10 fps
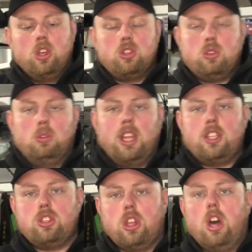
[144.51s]
So
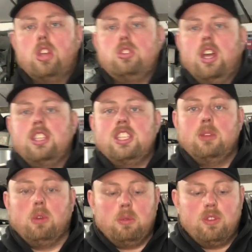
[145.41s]
let's start and see
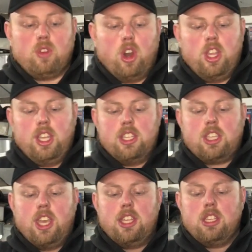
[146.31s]
what we've got in this
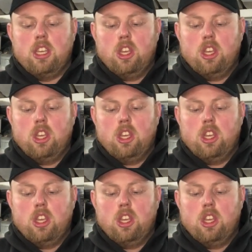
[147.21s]
kit.